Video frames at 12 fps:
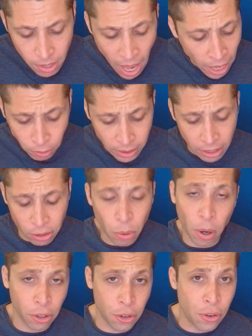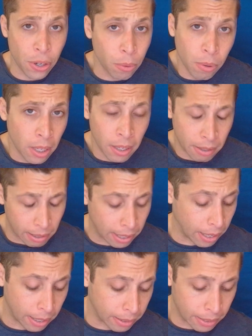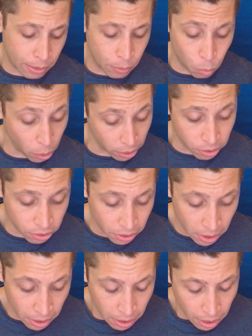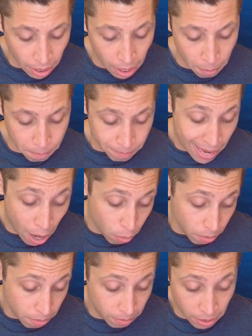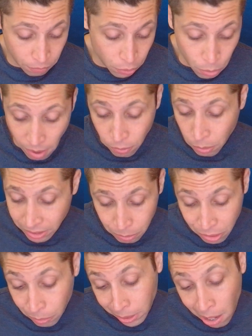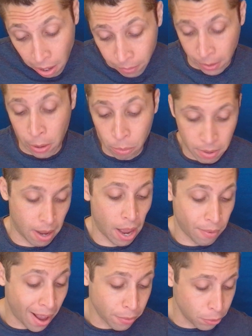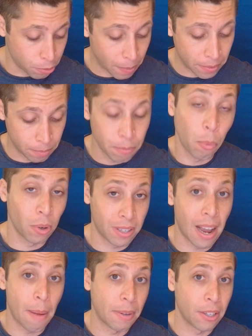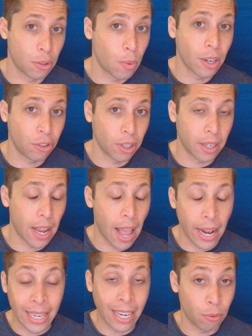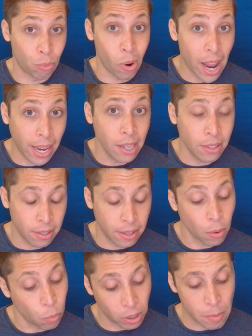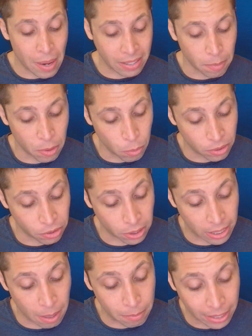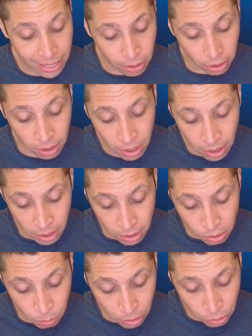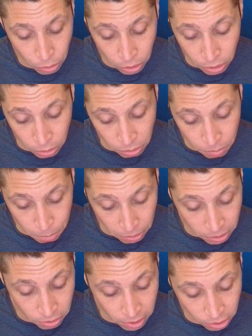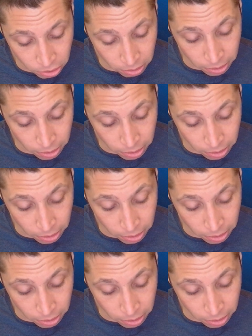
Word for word: I don't think that's so hard to do. It works. Now, if you have no idea what's going on, though, I'd rather you spend more time on this question and get it right than worry about some of the ones that are going to come later. So what you could do is pretty traditional.